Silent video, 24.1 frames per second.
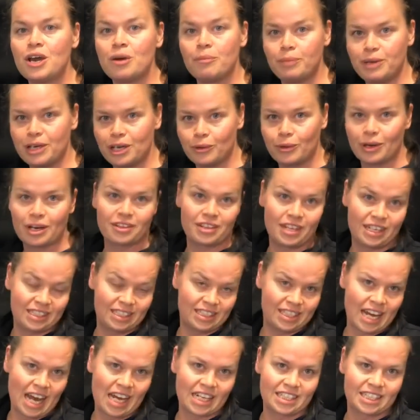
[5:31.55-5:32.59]
be aware
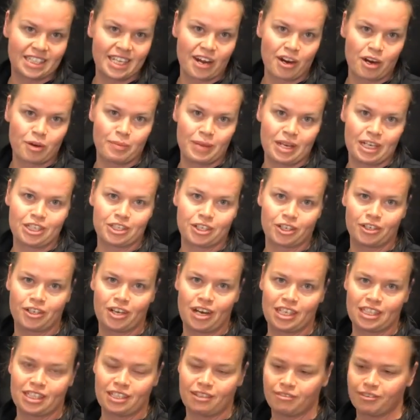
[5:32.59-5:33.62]
that that's there and make sure
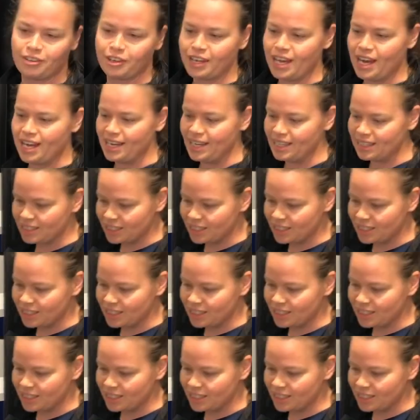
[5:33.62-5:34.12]
not to forget it.